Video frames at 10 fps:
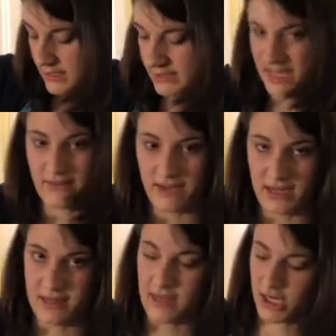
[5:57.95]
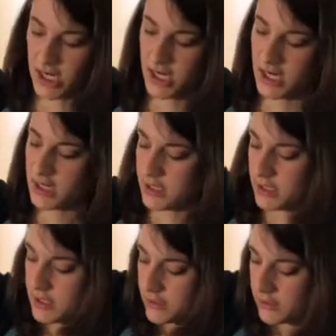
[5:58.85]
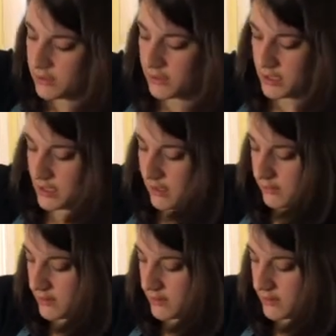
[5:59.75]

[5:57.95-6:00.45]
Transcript: It's kind of like a thicker cookie dough.